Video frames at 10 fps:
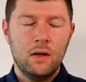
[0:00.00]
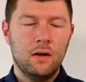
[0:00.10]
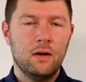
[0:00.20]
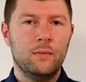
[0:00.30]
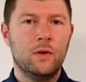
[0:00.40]

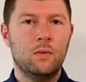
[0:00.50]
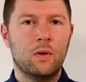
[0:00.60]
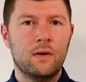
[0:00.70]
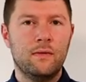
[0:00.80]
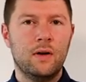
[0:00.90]
Um, you
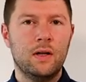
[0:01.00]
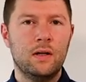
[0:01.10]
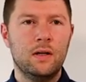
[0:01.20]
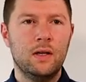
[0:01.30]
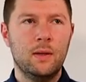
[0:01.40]
want to
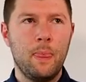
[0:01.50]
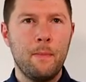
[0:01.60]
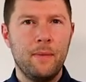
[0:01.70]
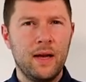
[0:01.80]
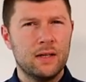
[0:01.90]
find the
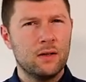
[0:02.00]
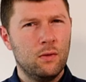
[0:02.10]
best